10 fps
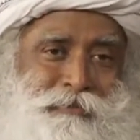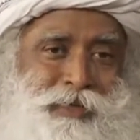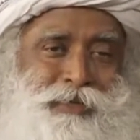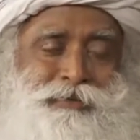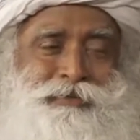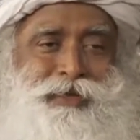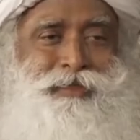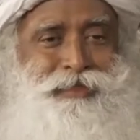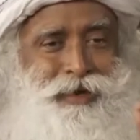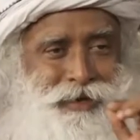because
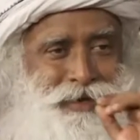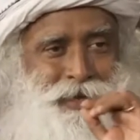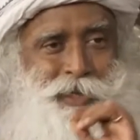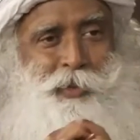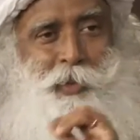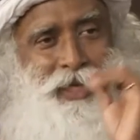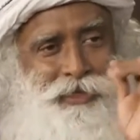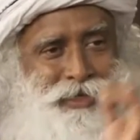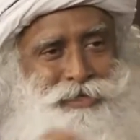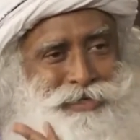on that day the way
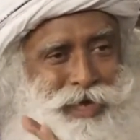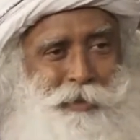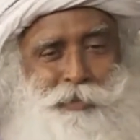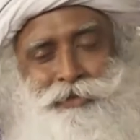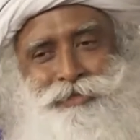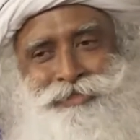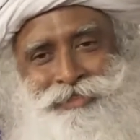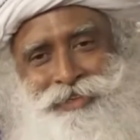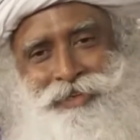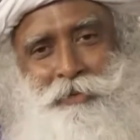things happened,
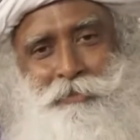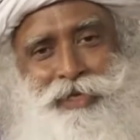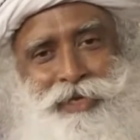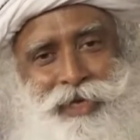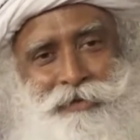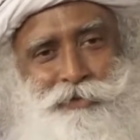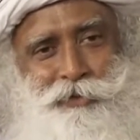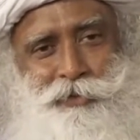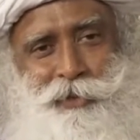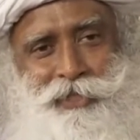many life
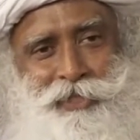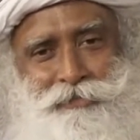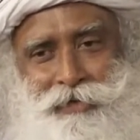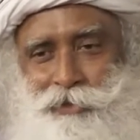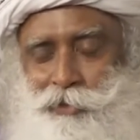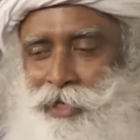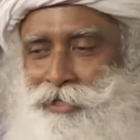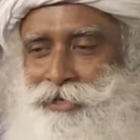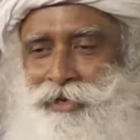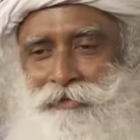situations fell
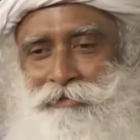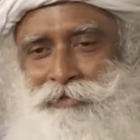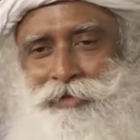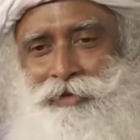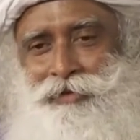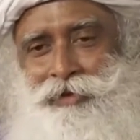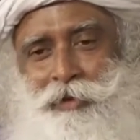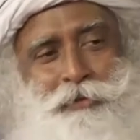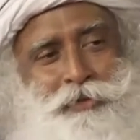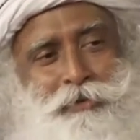together and everything,
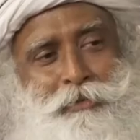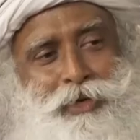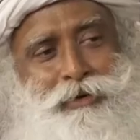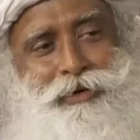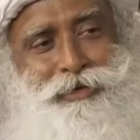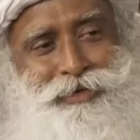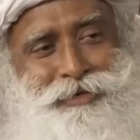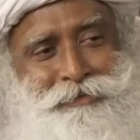was Roman Holiday.